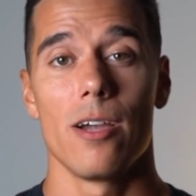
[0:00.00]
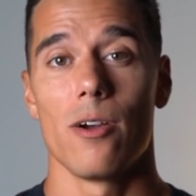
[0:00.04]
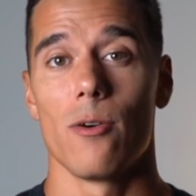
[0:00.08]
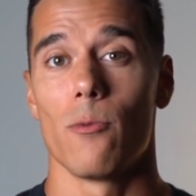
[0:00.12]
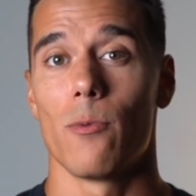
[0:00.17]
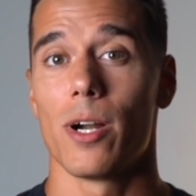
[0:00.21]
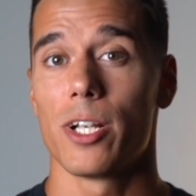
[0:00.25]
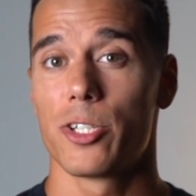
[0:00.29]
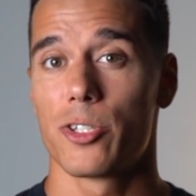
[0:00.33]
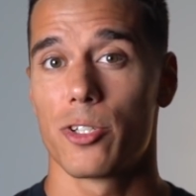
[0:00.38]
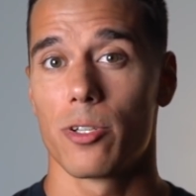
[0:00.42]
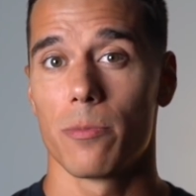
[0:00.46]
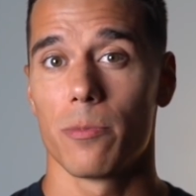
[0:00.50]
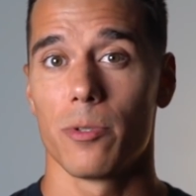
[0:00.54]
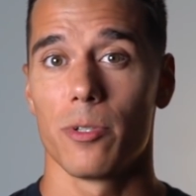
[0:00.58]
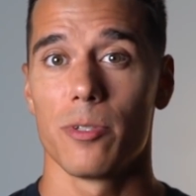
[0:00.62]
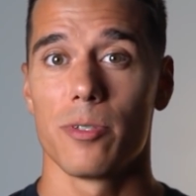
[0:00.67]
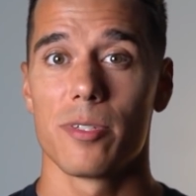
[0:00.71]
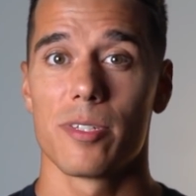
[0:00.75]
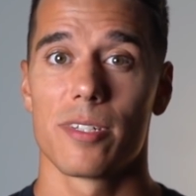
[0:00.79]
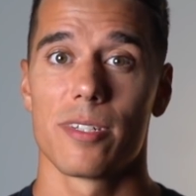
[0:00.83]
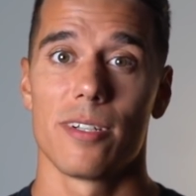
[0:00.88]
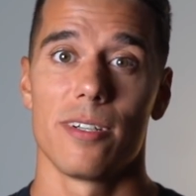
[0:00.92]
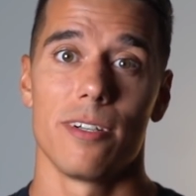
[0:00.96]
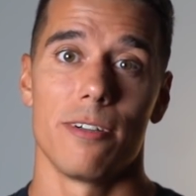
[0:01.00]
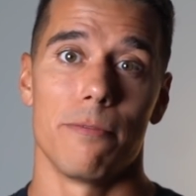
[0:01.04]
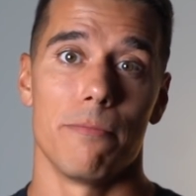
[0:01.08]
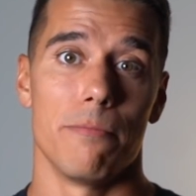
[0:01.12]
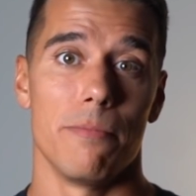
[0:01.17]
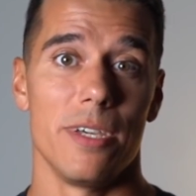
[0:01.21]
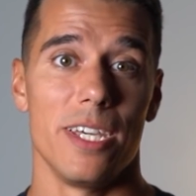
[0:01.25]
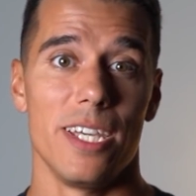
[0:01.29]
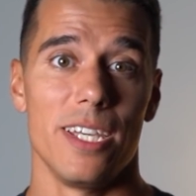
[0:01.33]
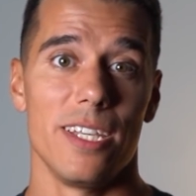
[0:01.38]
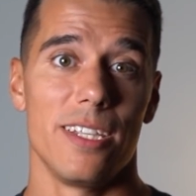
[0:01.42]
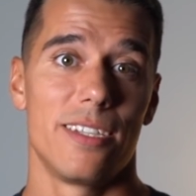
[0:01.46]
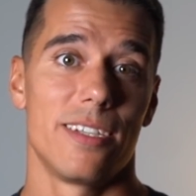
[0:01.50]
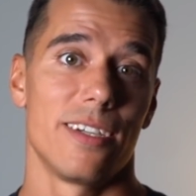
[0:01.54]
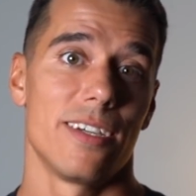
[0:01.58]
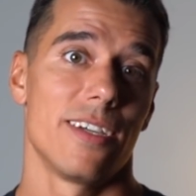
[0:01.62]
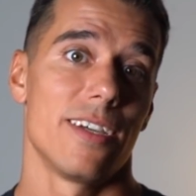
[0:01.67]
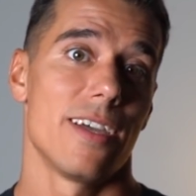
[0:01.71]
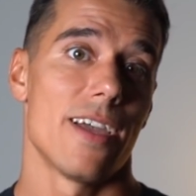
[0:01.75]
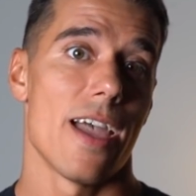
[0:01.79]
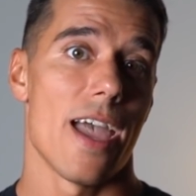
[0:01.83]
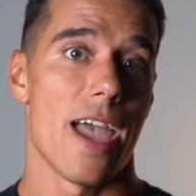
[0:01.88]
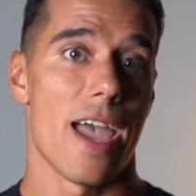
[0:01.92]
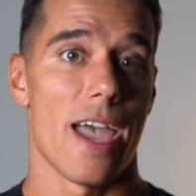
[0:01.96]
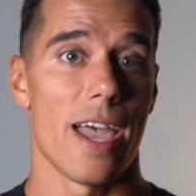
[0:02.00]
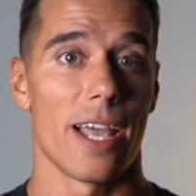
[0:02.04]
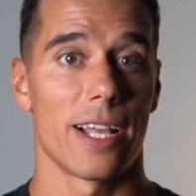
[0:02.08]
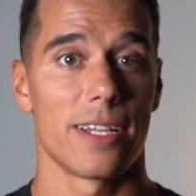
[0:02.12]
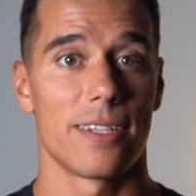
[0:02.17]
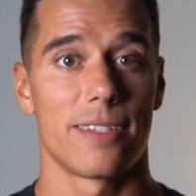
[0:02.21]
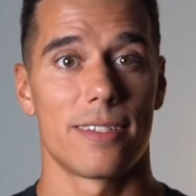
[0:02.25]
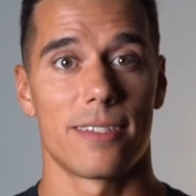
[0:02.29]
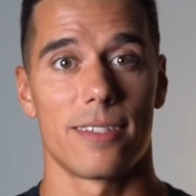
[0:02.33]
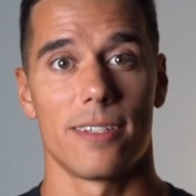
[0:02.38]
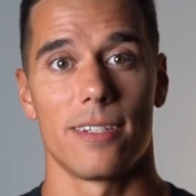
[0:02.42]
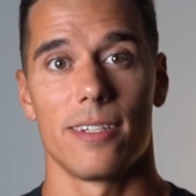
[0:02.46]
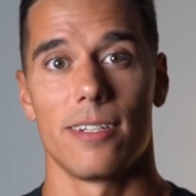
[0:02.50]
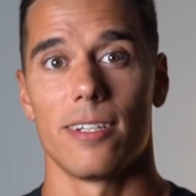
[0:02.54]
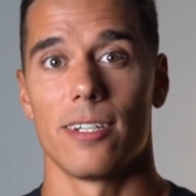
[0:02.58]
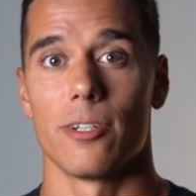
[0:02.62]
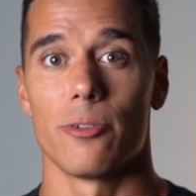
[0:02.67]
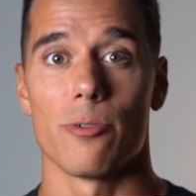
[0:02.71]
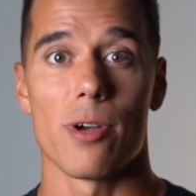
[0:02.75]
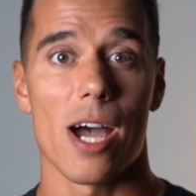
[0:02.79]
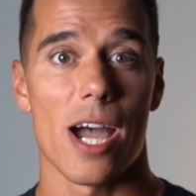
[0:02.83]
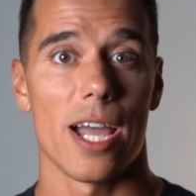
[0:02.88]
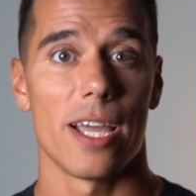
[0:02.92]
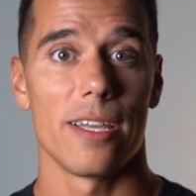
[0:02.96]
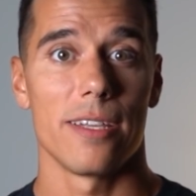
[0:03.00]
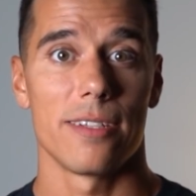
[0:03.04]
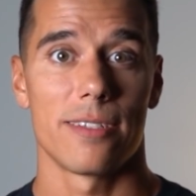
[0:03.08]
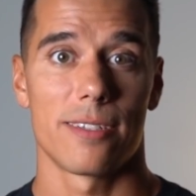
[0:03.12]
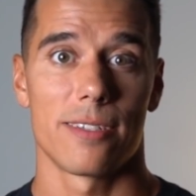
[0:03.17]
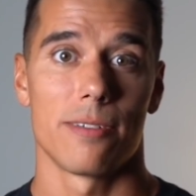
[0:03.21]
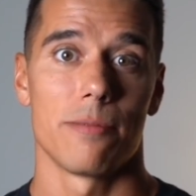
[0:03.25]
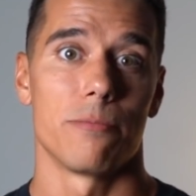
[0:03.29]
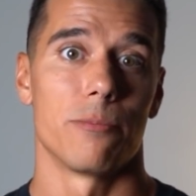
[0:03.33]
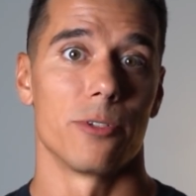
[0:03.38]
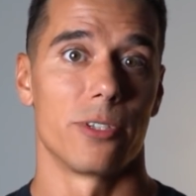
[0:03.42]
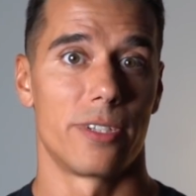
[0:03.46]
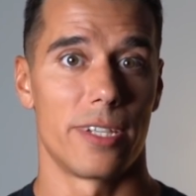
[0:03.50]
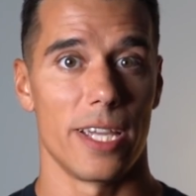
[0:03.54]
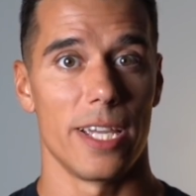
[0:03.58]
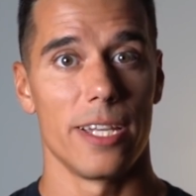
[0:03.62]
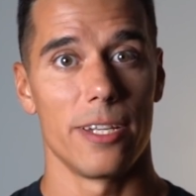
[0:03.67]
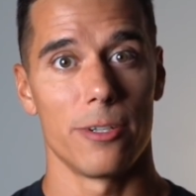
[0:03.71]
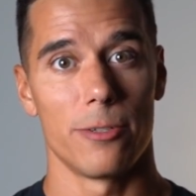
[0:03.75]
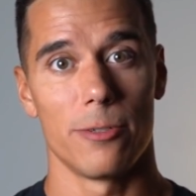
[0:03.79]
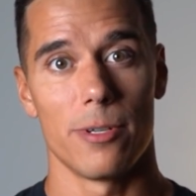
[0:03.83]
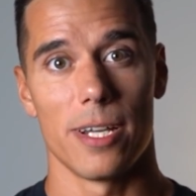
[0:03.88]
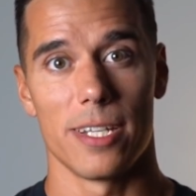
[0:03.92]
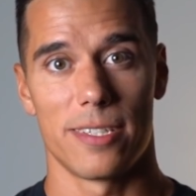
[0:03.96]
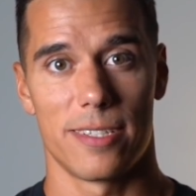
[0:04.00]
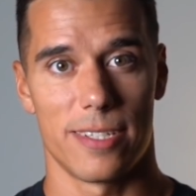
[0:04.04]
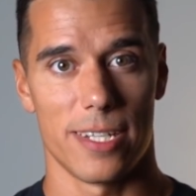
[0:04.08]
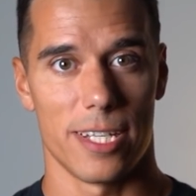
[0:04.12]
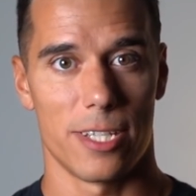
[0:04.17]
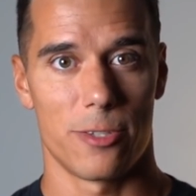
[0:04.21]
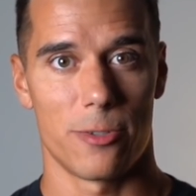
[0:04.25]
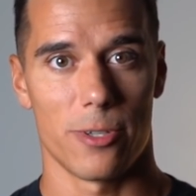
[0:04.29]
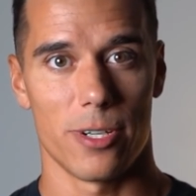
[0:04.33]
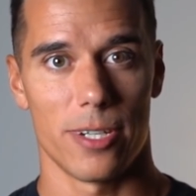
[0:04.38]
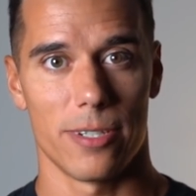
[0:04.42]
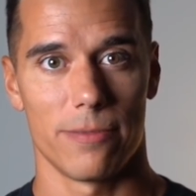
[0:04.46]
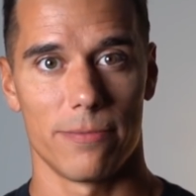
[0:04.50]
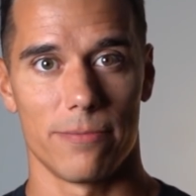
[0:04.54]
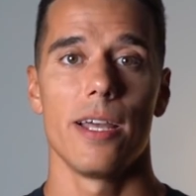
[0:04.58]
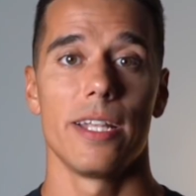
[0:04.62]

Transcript: Vegetables, meat, eggs, rice, potato, etc.